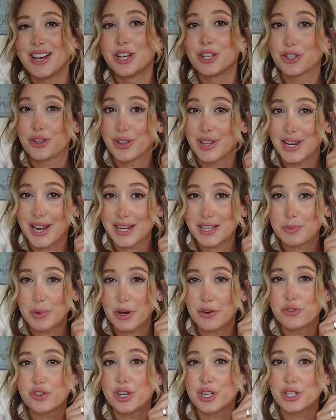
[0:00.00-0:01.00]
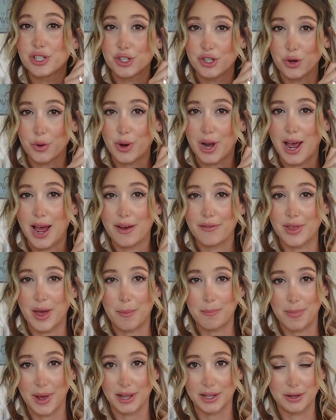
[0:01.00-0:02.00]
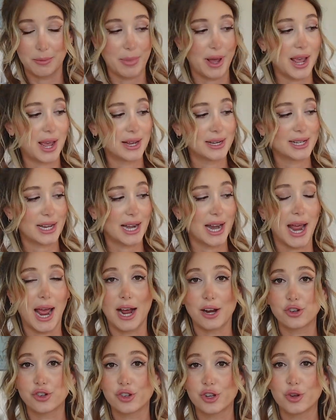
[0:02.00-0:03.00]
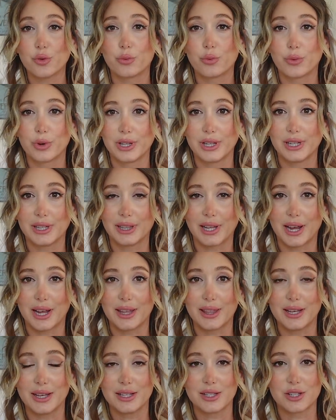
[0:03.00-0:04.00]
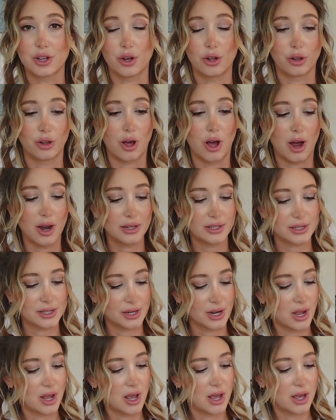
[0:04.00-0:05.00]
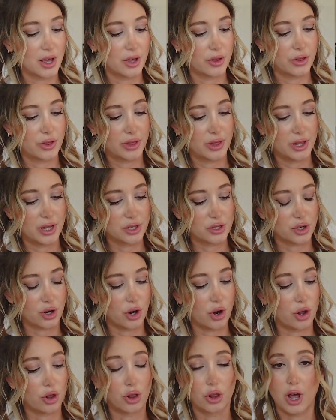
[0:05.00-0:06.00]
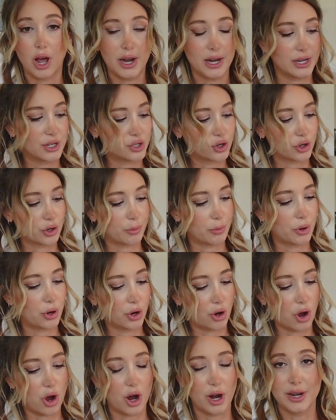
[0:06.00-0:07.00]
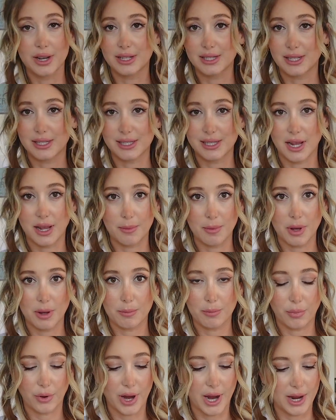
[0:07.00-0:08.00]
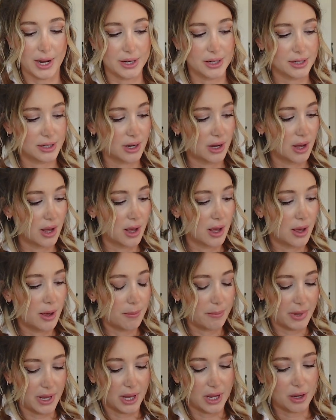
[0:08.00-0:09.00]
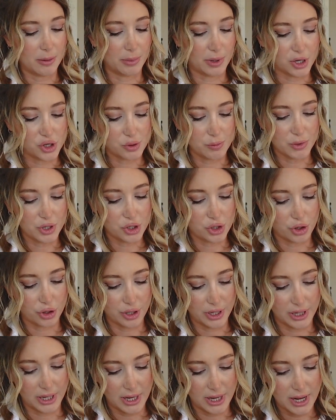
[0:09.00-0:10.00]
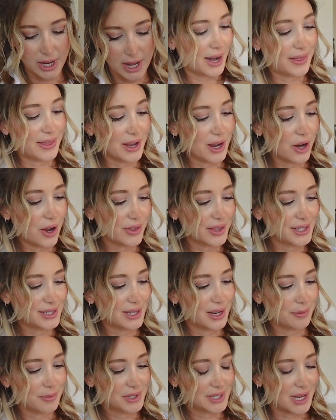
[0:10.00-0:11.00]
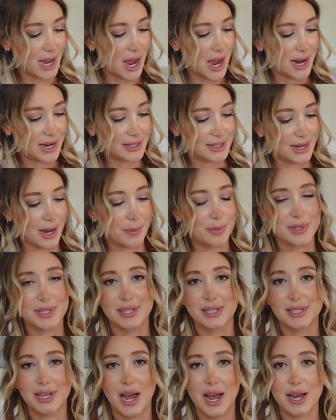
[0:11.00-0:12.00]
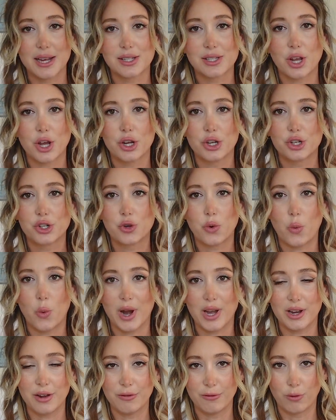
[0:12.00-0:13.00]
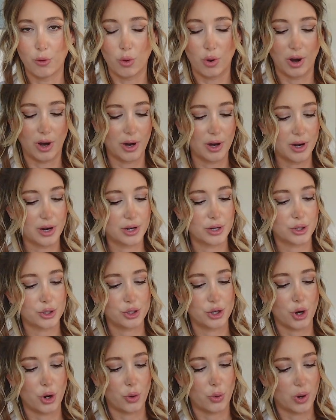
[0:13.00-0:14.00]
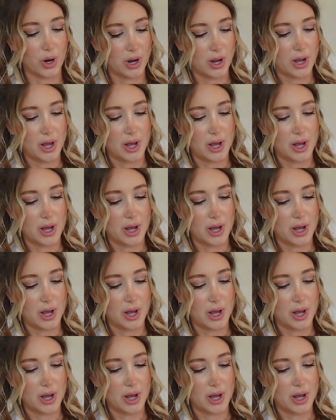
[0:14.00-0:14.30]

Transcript: So the next pair of jeans don't have that belly band, and I actually really like these a lot. These are a lot easier to put on. It's the same brand, Pink Blush Maternity. I think I got the same size. Yeah, it's a size 24. So